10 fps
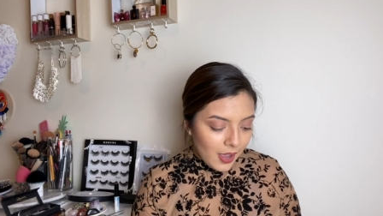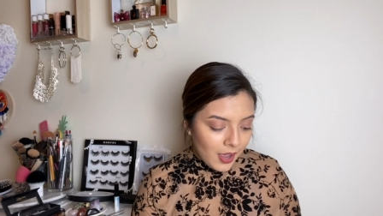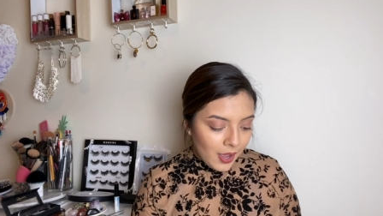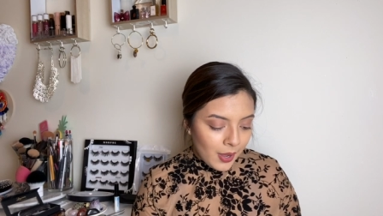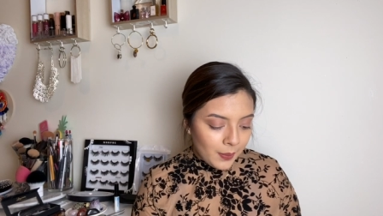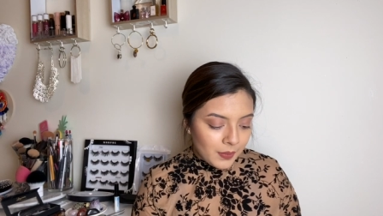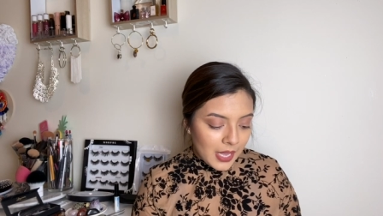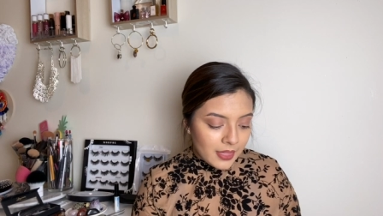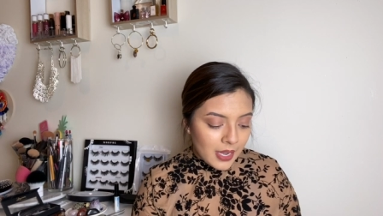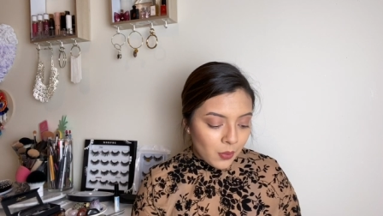Um,
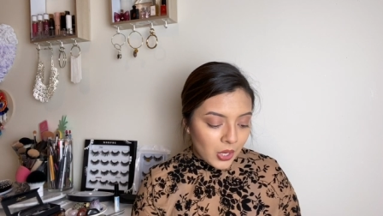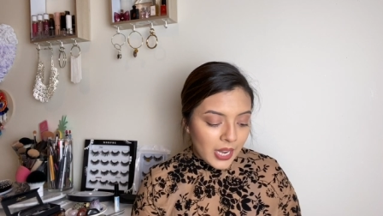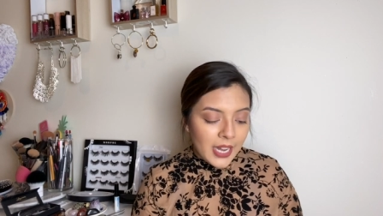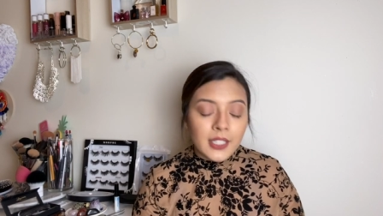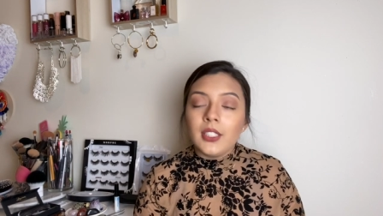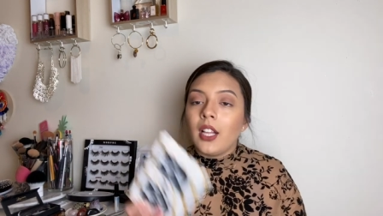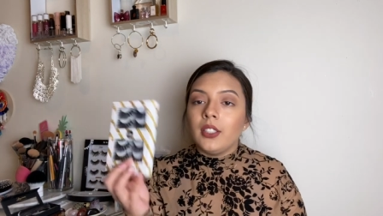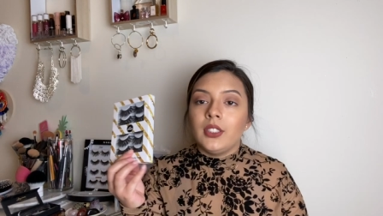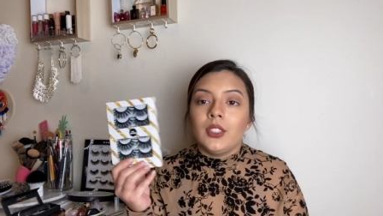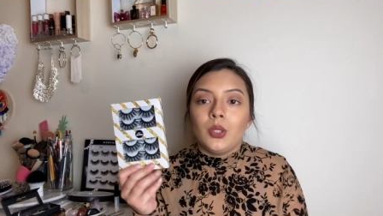they were eight
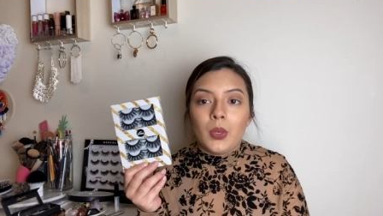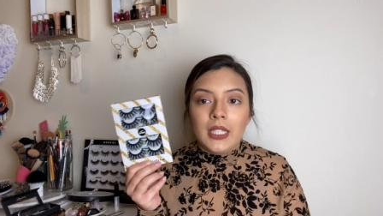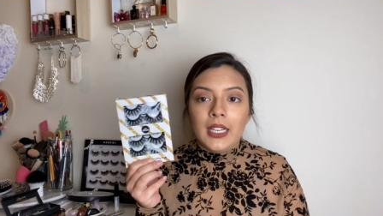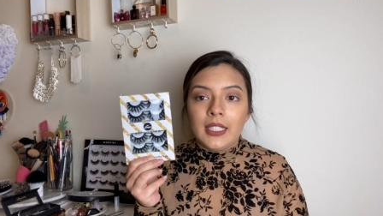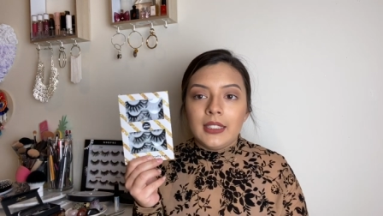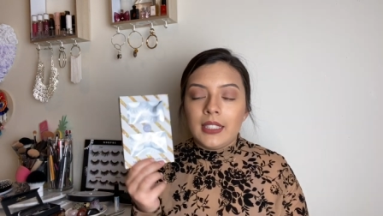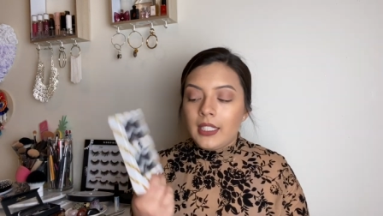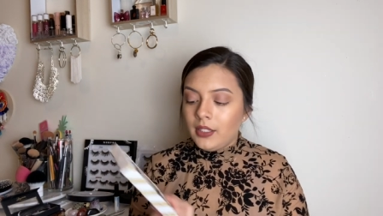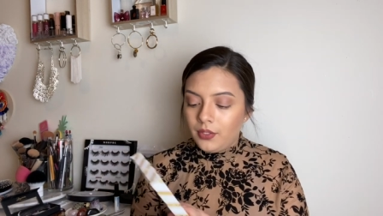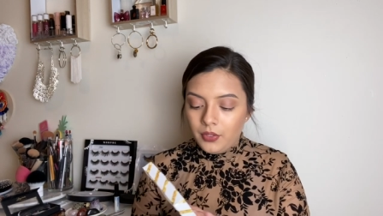dollars and twenty-nine
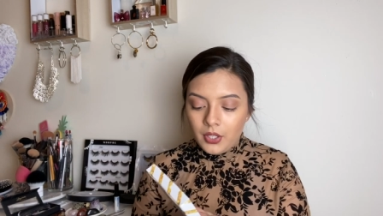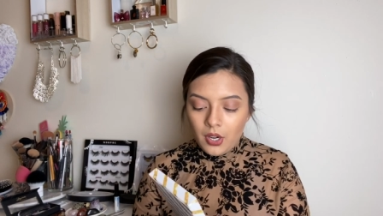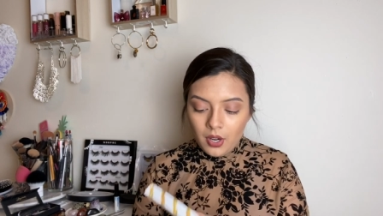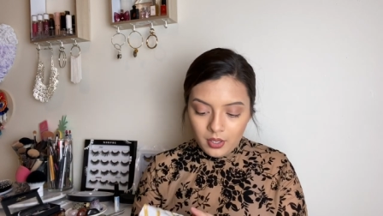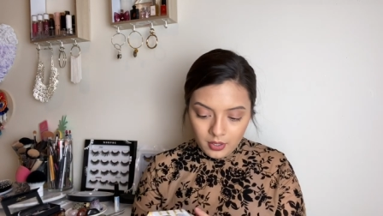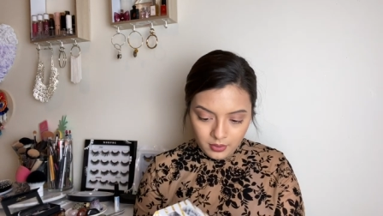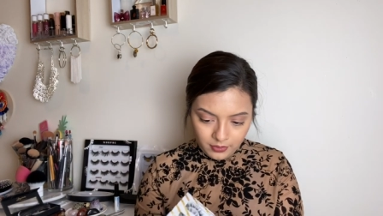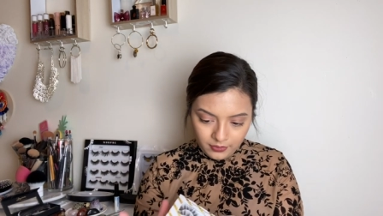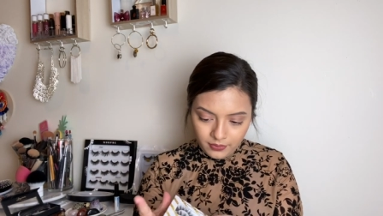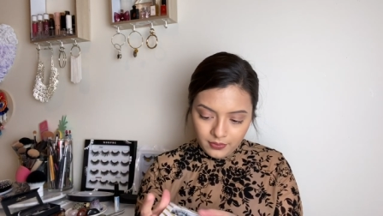cents for all
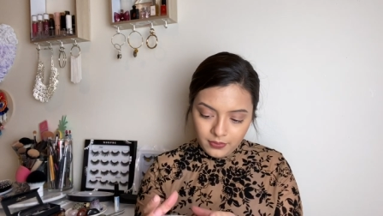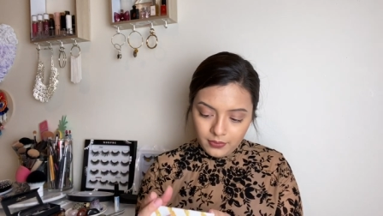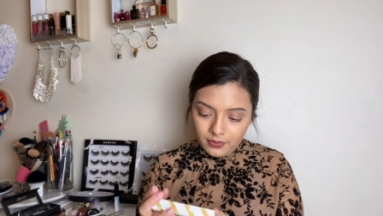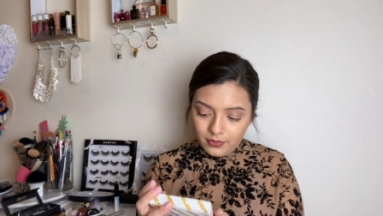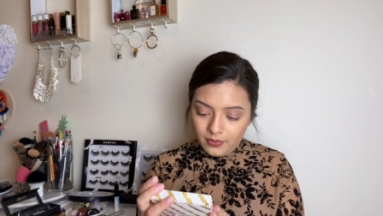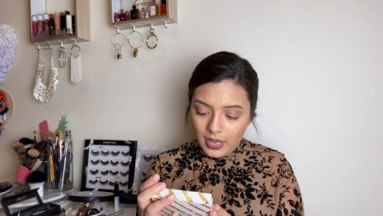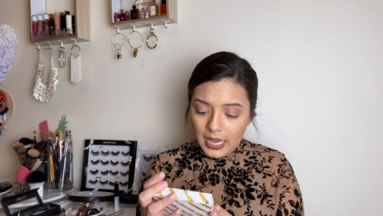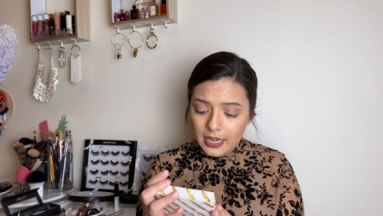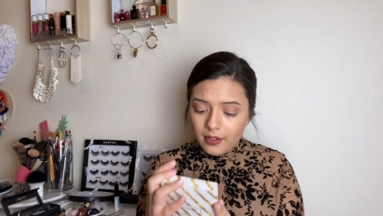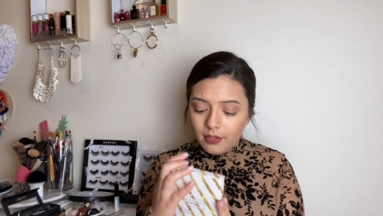five.